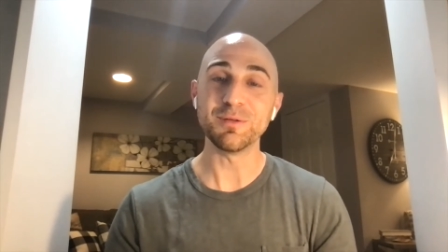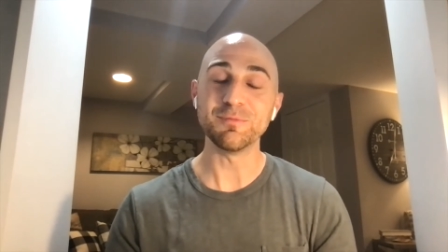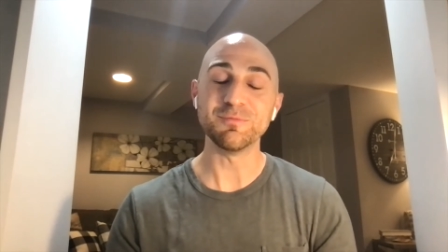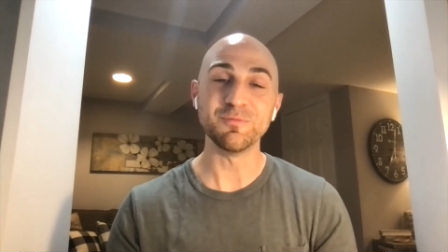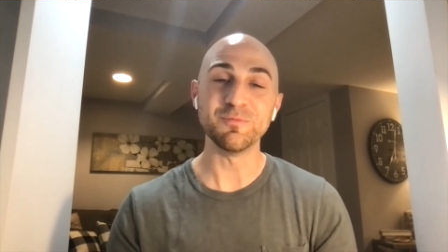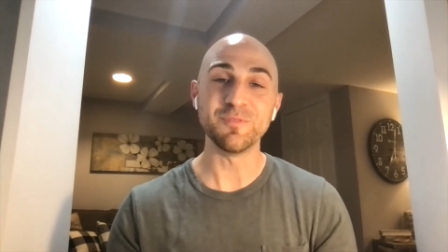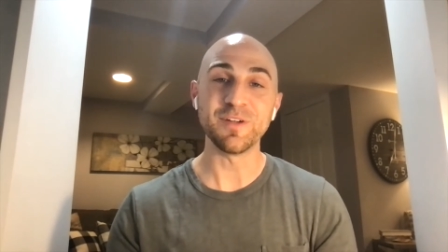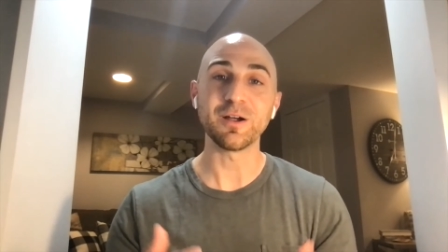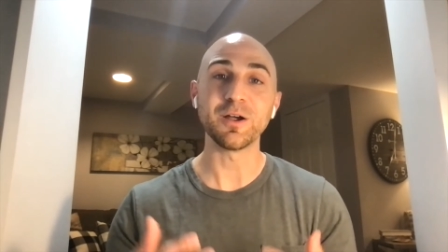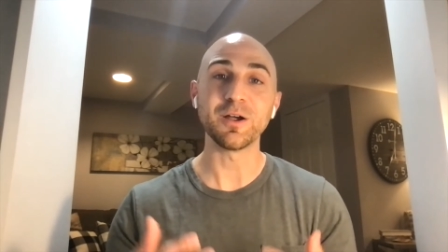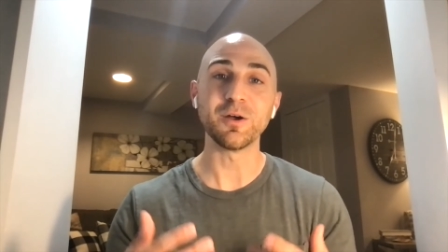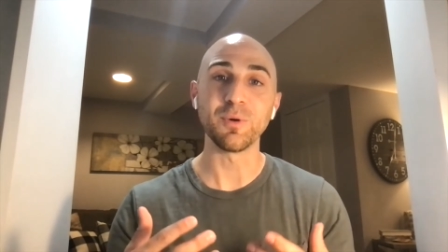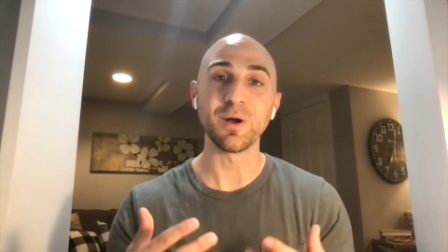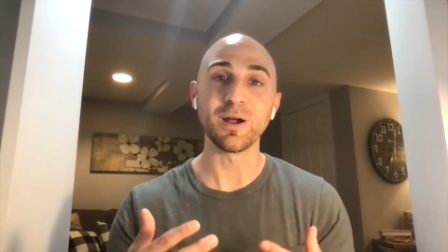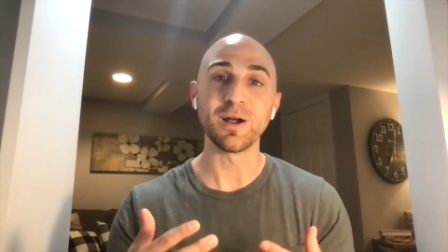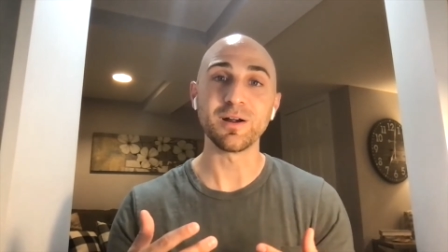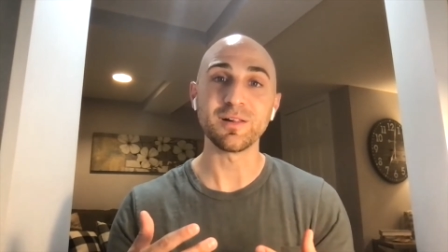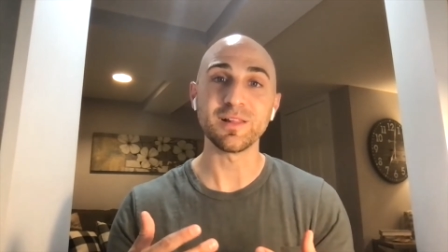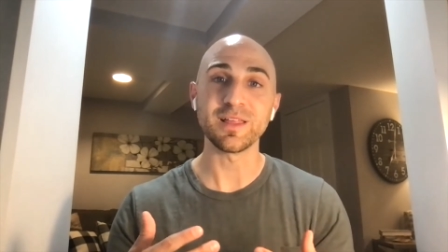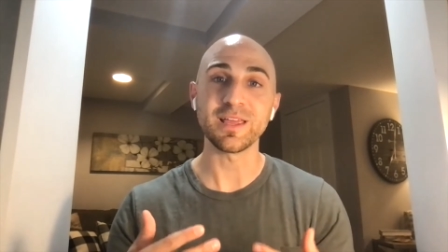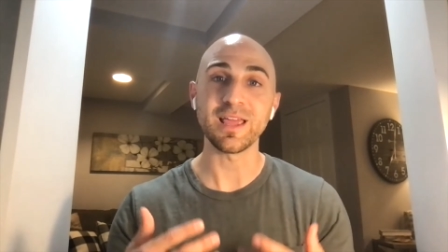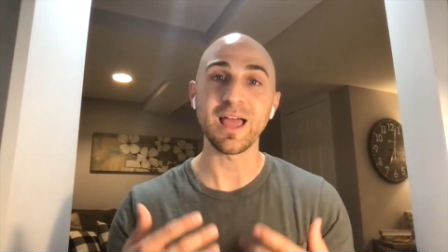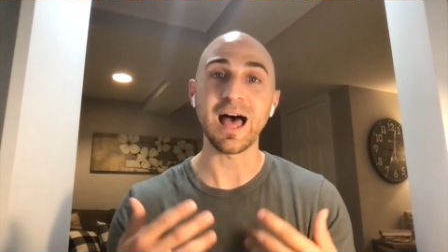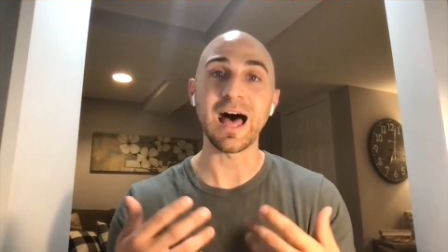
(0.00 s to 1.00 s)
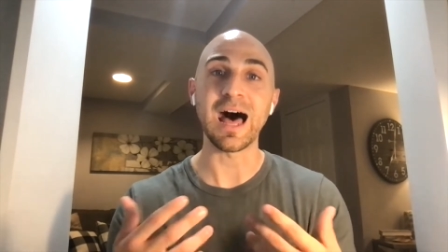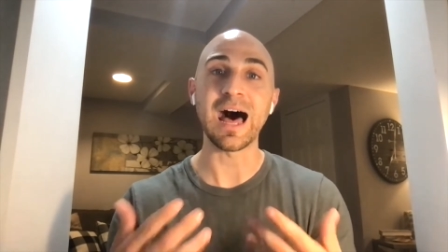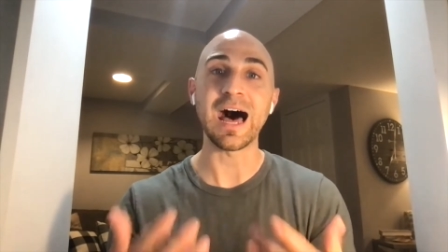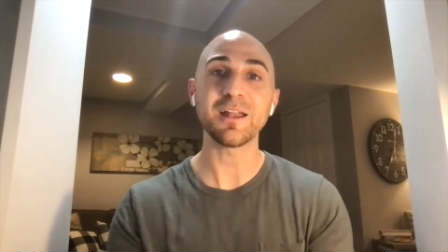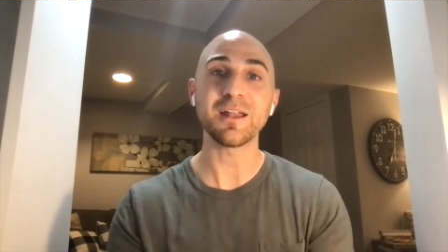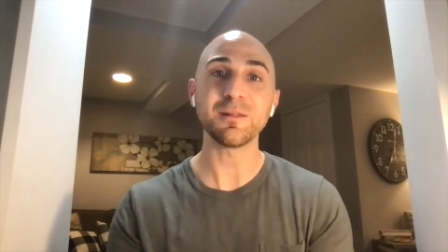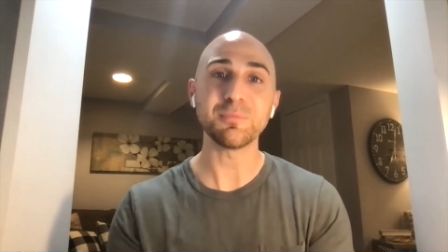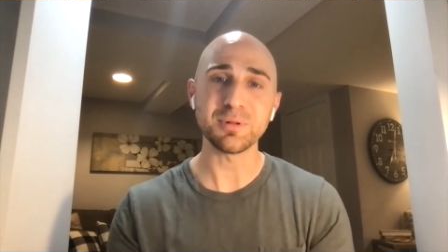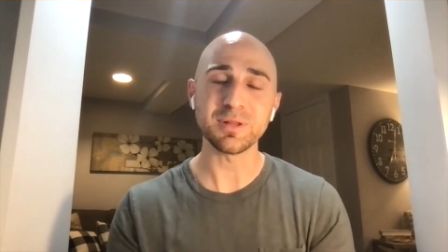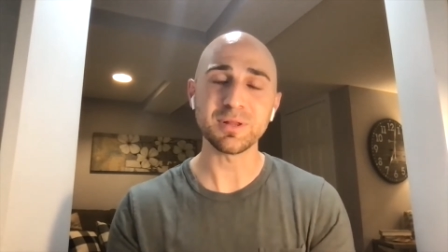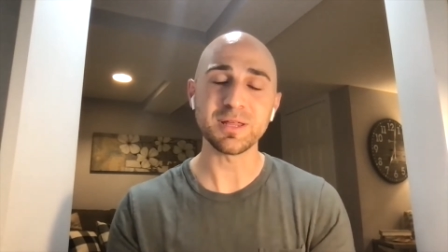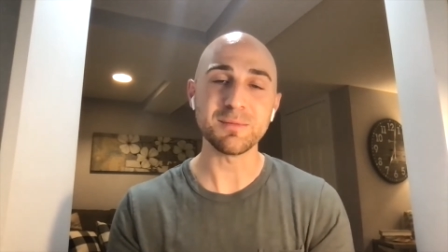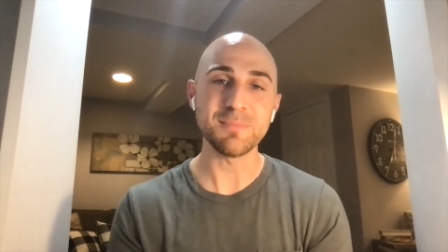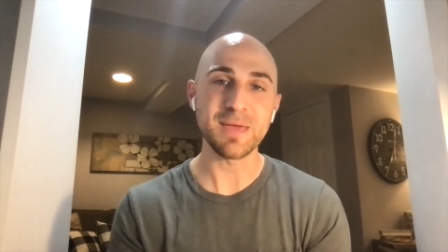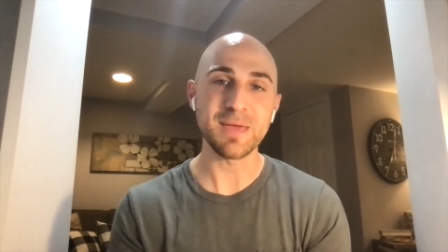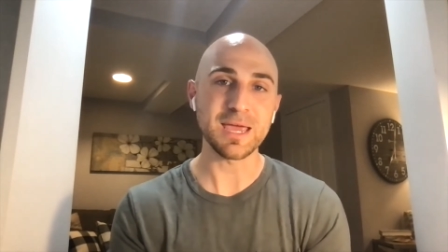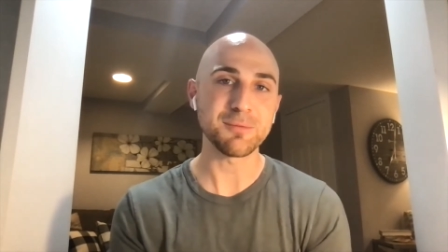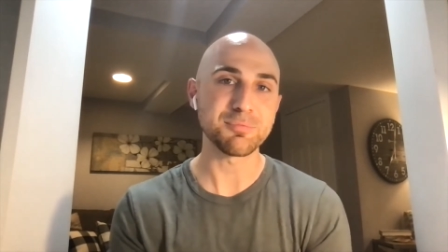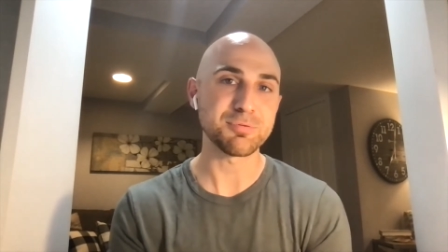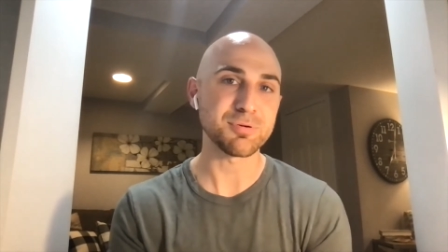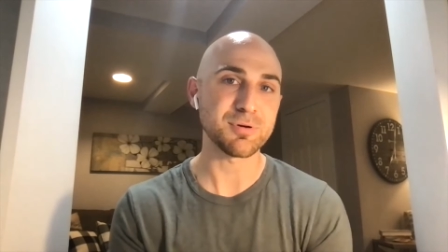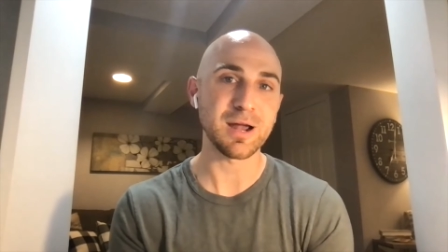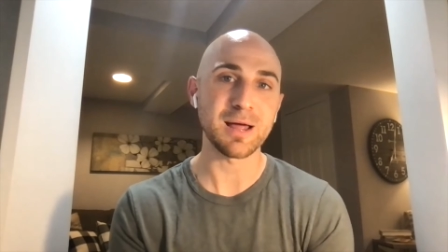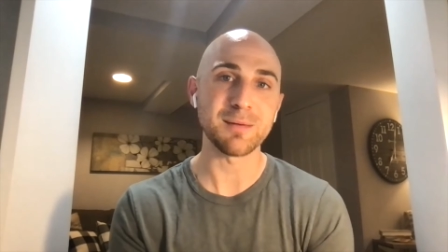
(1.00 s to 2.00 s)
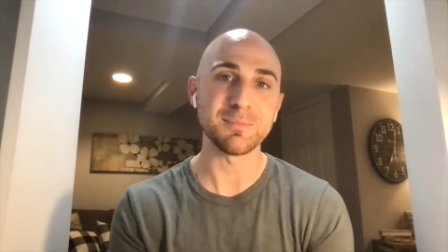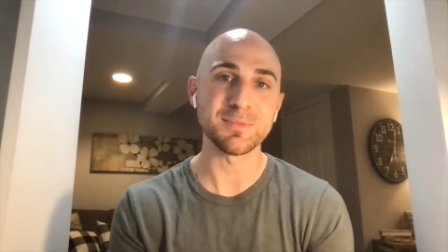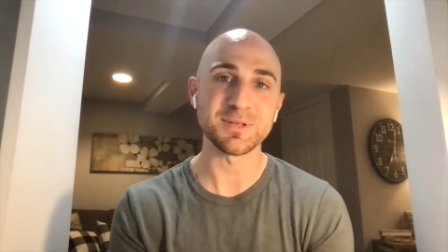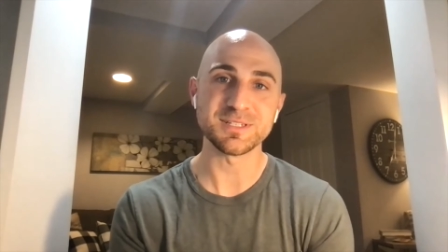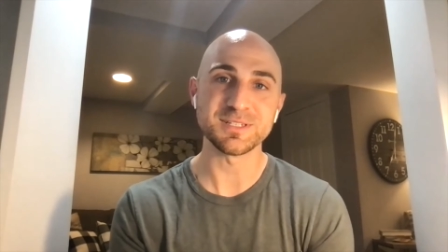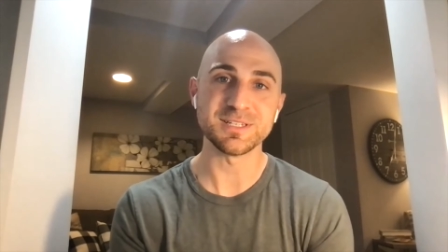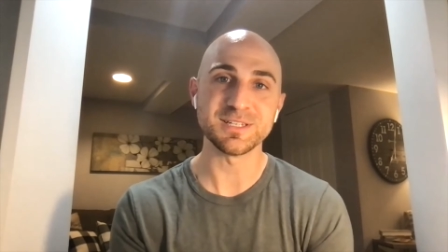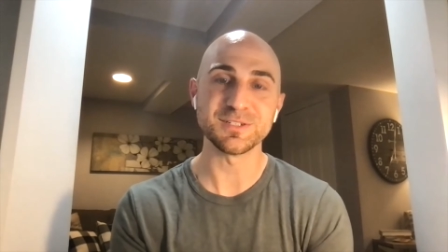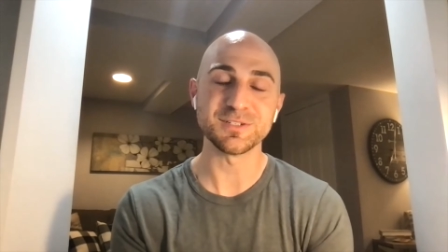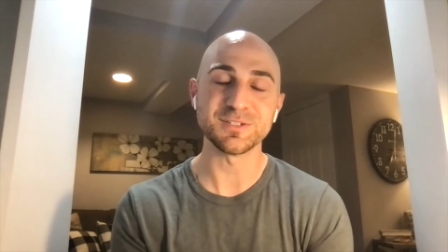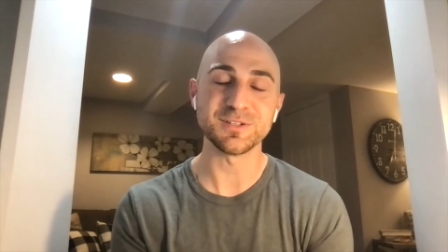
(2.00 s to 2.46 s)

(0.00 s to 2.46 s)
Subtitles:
very rarely audibly make promises